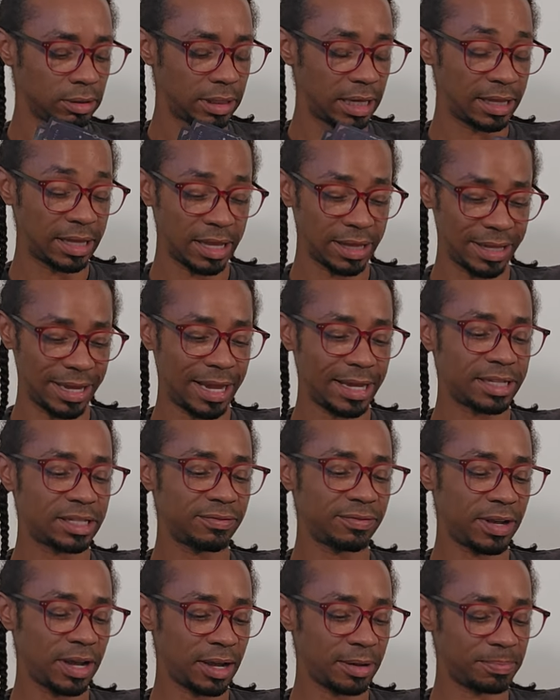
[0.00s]
And then the Ace
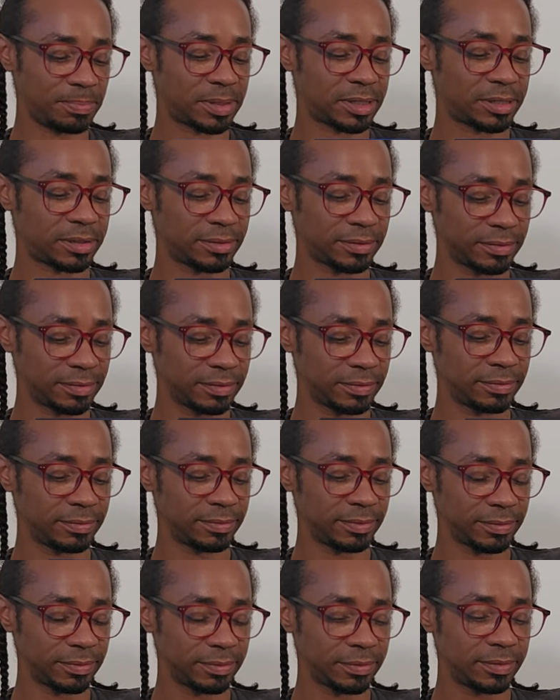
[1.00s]
of Cups.
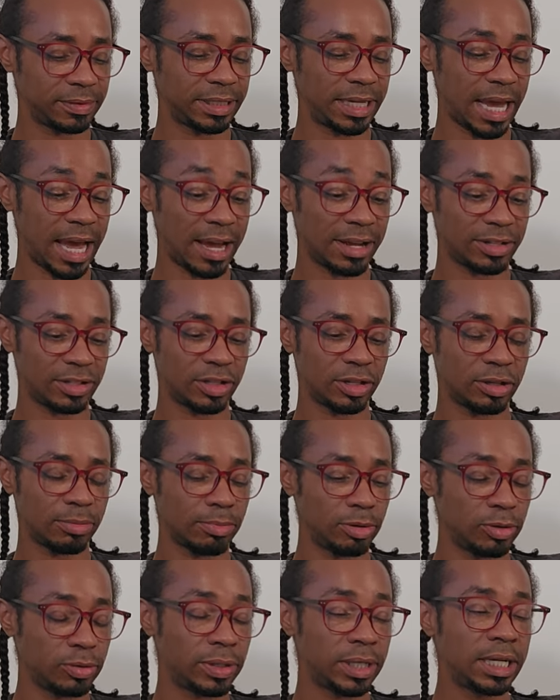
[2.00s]
Yeah, to the
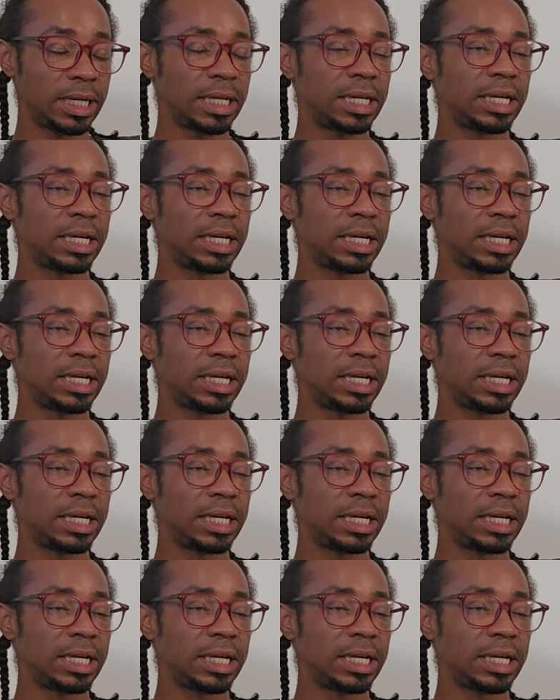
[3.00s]
moon.